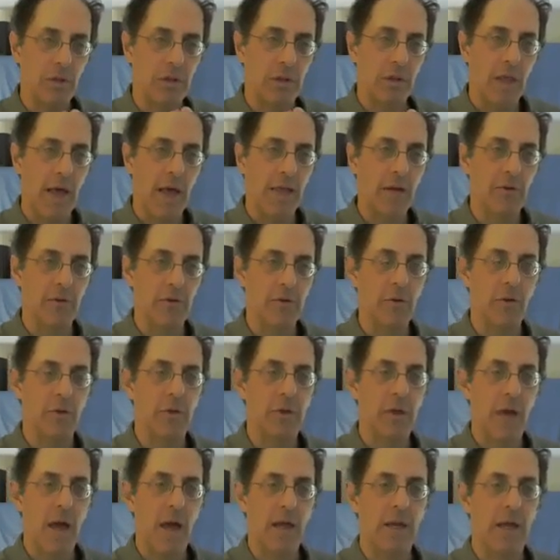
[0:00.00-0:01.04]
lighter
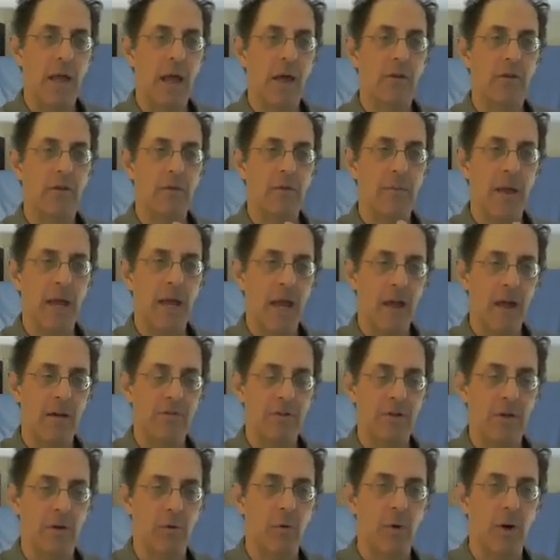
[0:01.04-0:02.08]
nuclei together to make
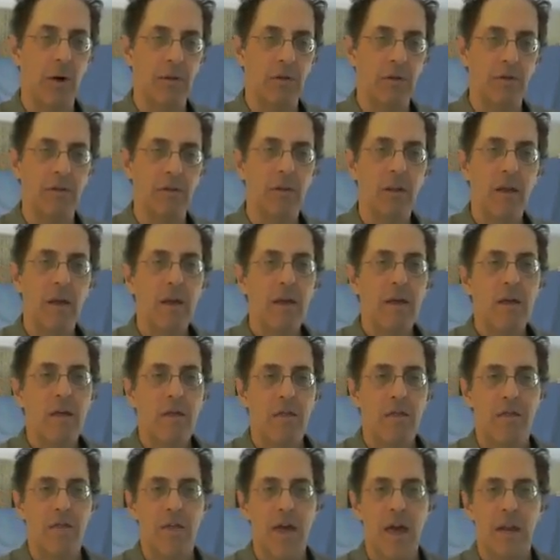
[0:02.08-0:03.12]
heavier ones
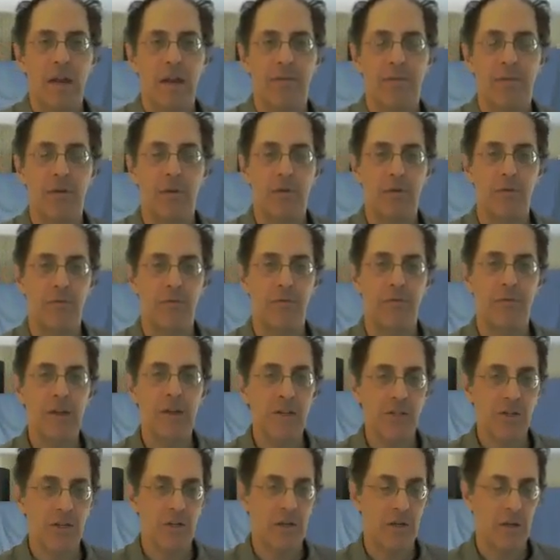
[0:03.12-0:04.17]
than if you
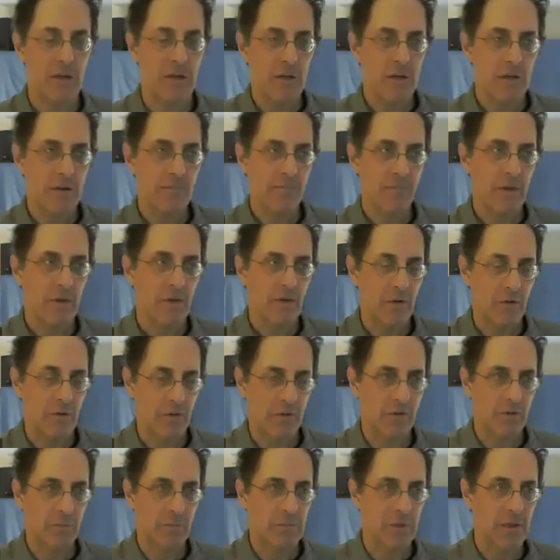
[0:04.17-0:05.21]
fission or
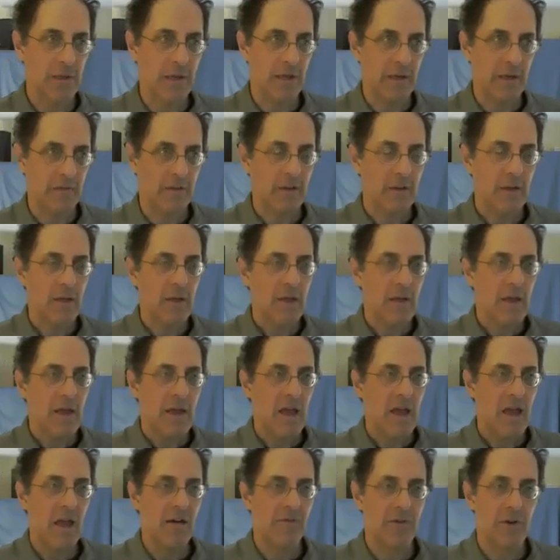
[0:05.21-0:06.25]
split
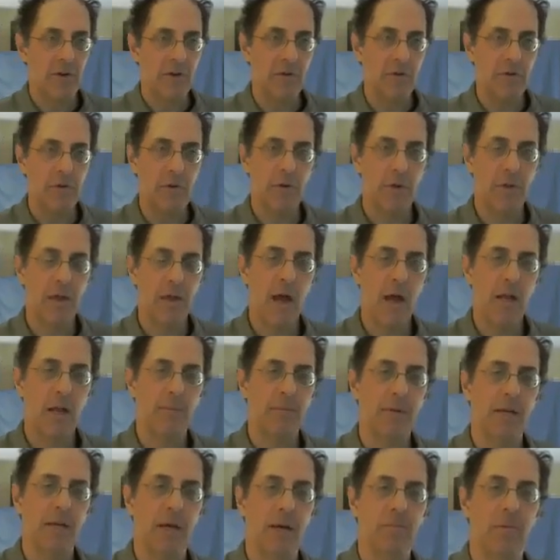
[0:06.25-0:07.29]
heavier nuclei to
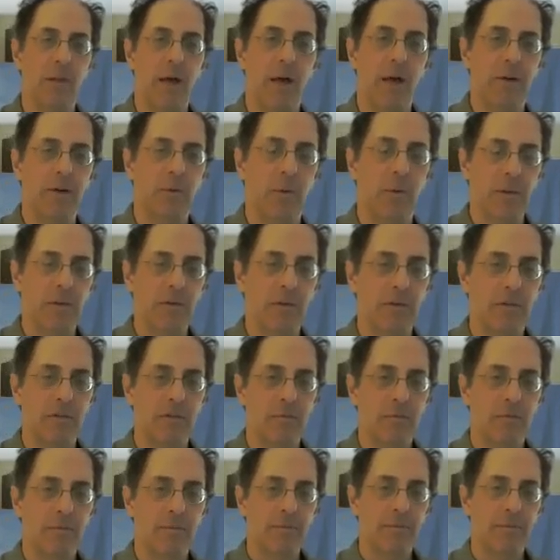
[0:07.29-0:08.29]
become lighter ones.